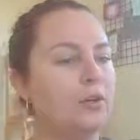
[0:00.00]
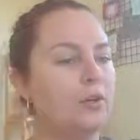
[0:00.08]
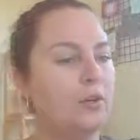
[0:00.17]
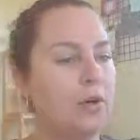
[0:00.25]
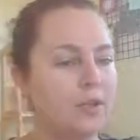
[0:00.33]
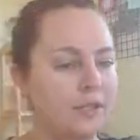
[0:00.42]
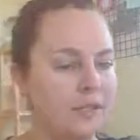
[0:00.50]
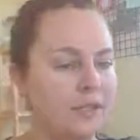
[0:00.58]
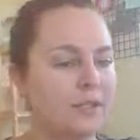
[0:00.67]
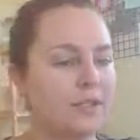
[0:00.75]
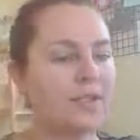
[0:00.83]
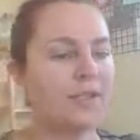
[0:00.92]

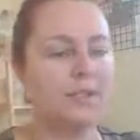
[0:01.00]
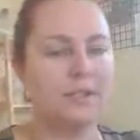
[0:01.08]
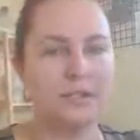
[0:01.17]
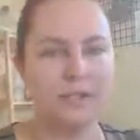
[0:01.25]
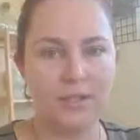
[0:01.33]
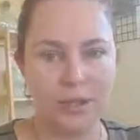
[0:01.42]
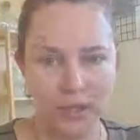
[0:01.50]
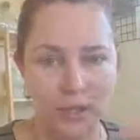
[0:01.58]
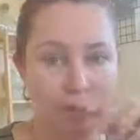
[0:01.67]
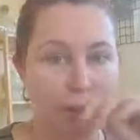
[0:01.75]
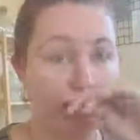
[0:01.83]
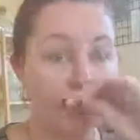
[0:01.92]
gross
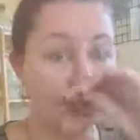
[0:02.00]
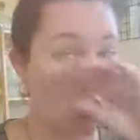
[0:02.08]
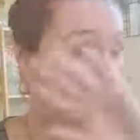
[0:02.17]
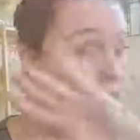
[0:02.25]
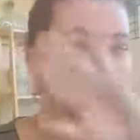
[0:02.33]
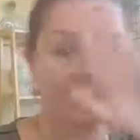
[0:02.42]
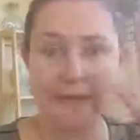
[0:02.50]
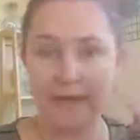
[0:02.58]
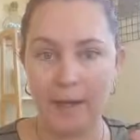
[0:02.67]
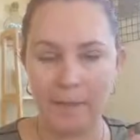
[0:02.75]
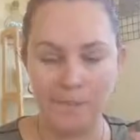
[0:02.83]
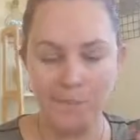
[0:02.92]
turnover, total
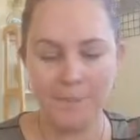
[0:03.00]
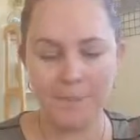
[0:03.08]
income,